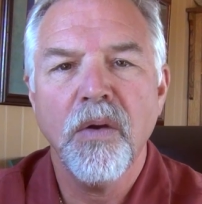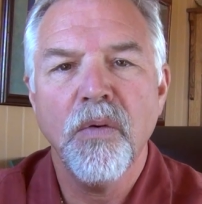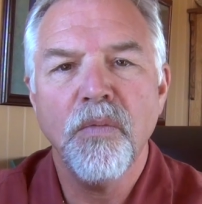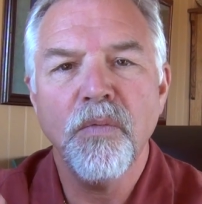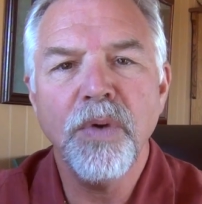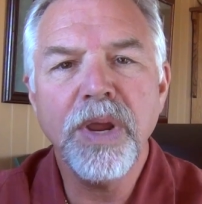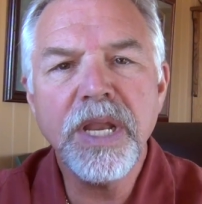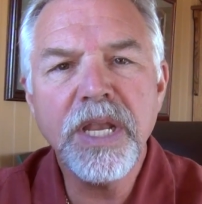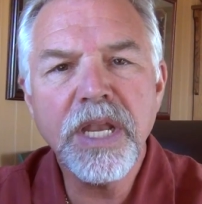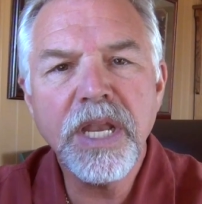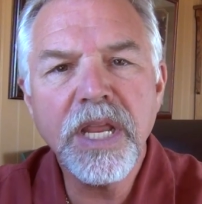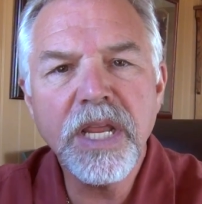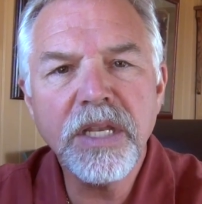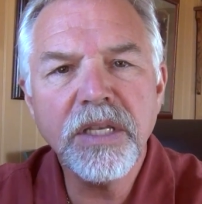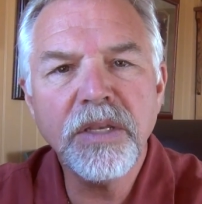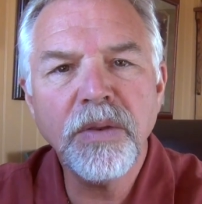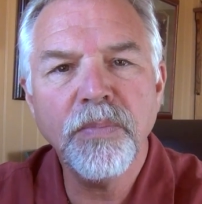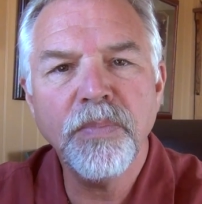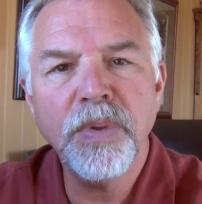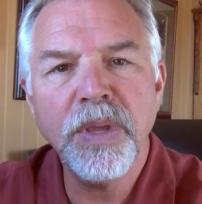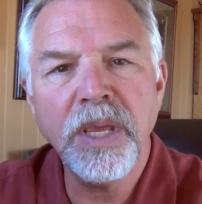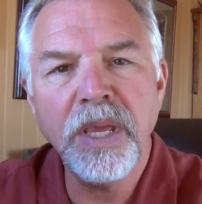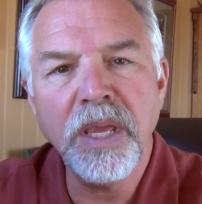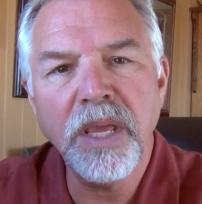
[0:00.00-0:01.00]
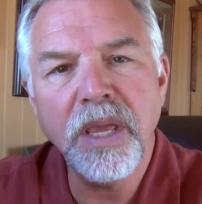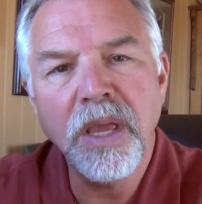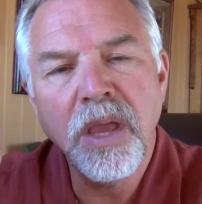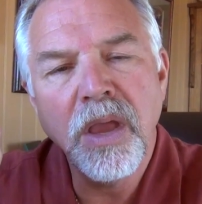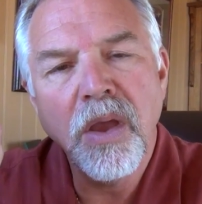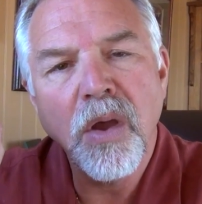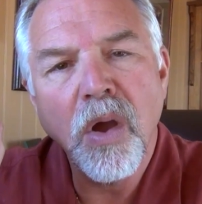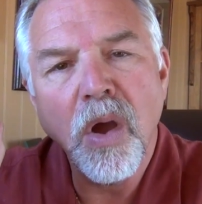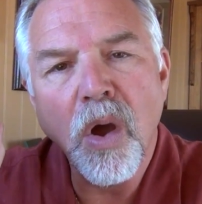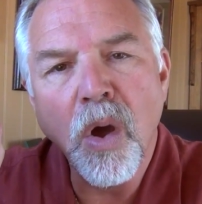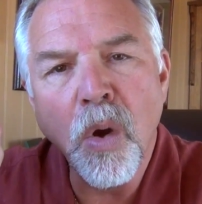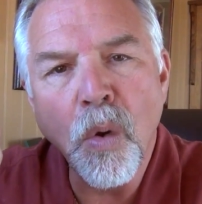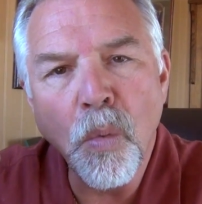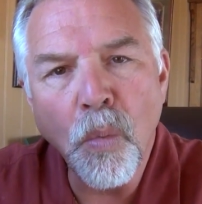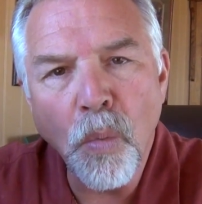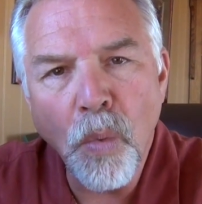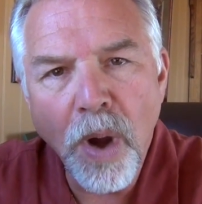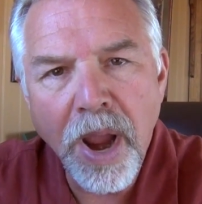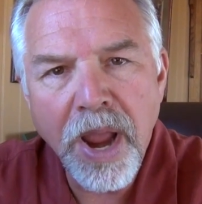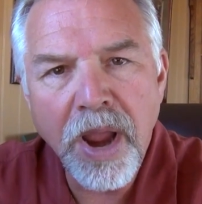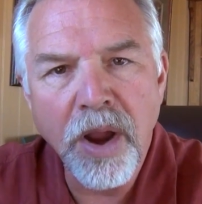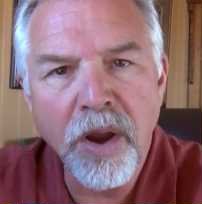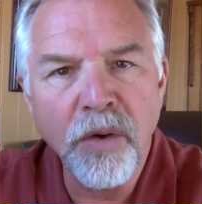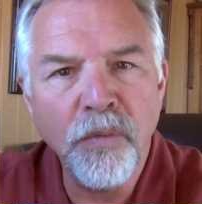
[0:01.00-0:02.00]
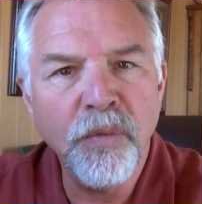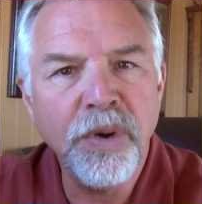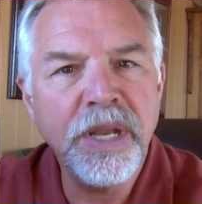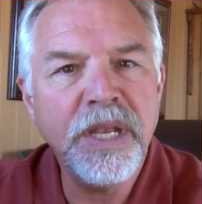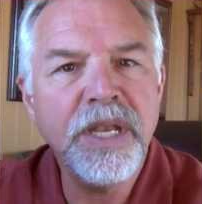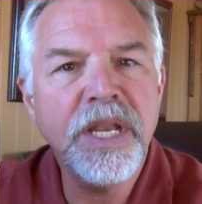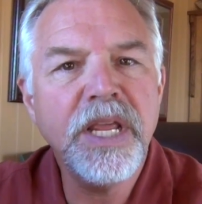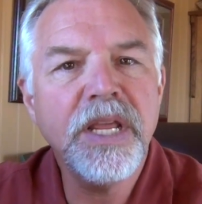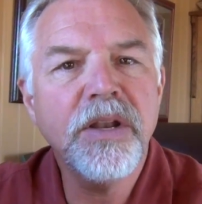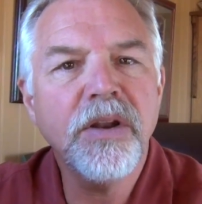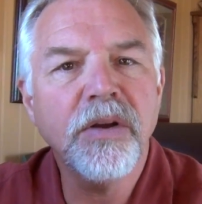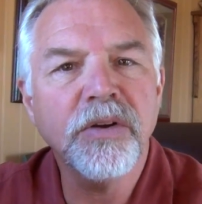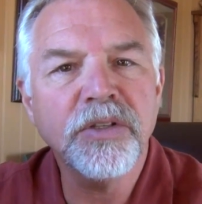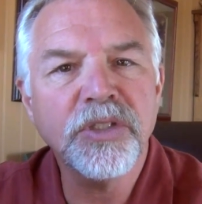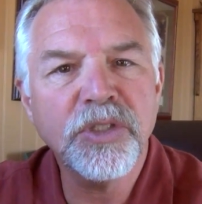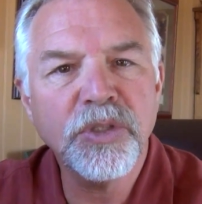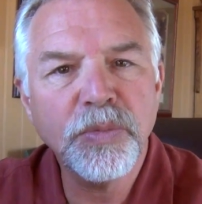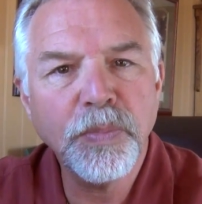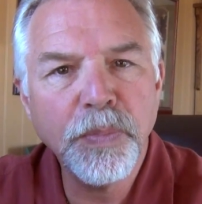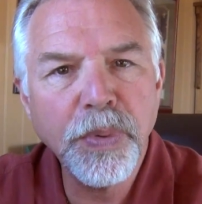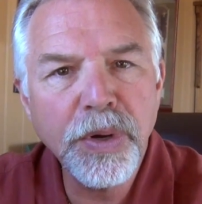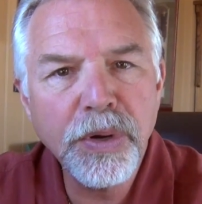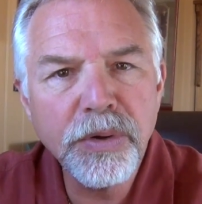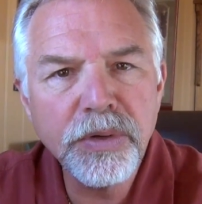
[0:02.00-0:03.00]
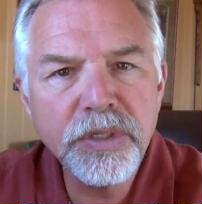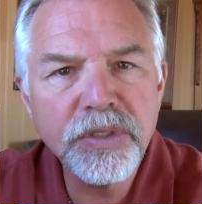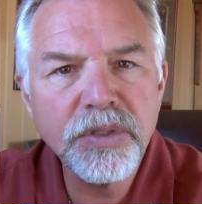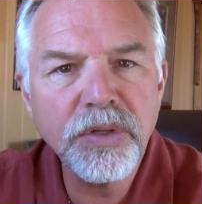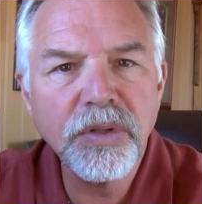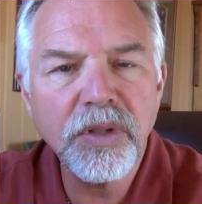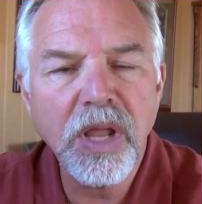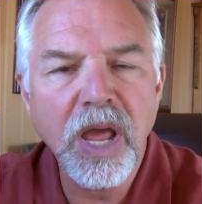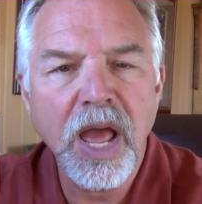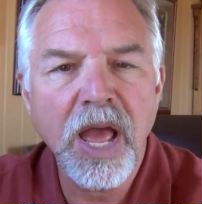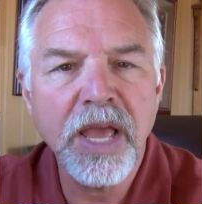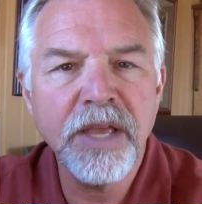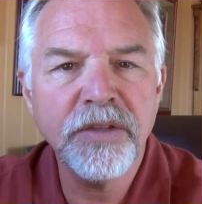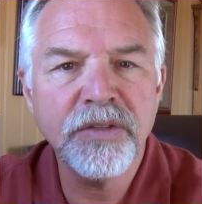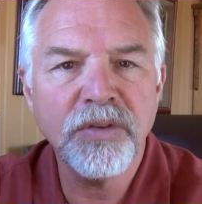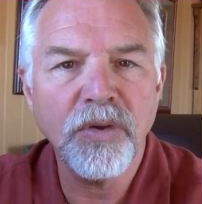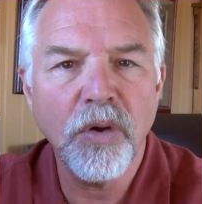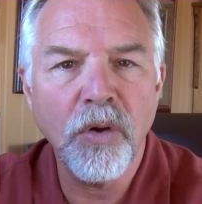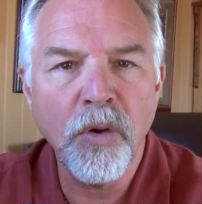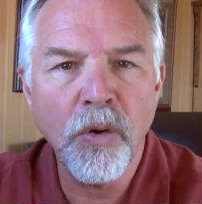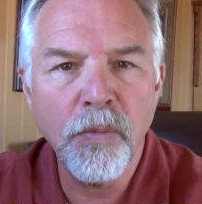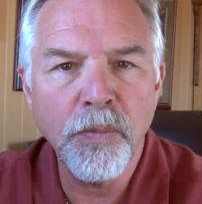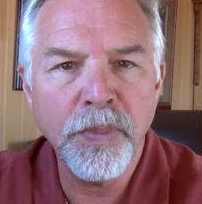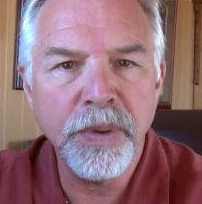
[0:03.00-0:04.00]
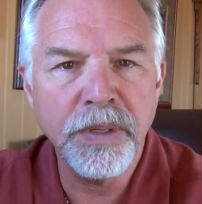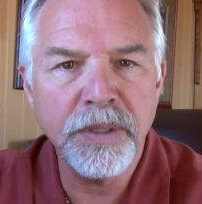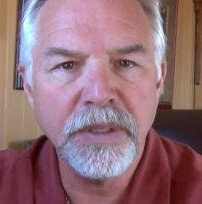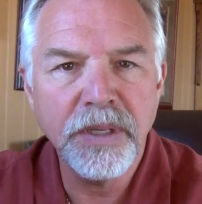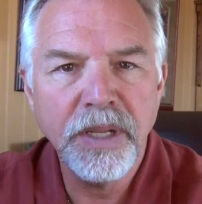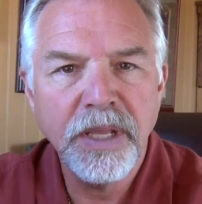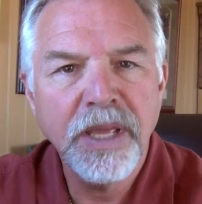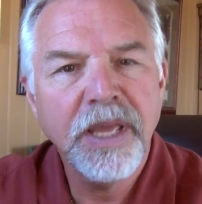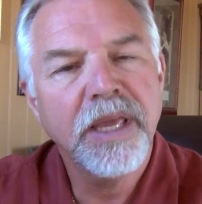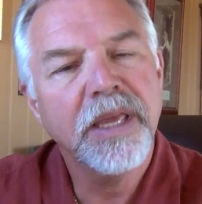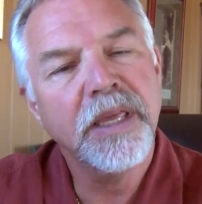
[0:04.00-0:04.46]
We need to be aware. We need our spiritual eyes open.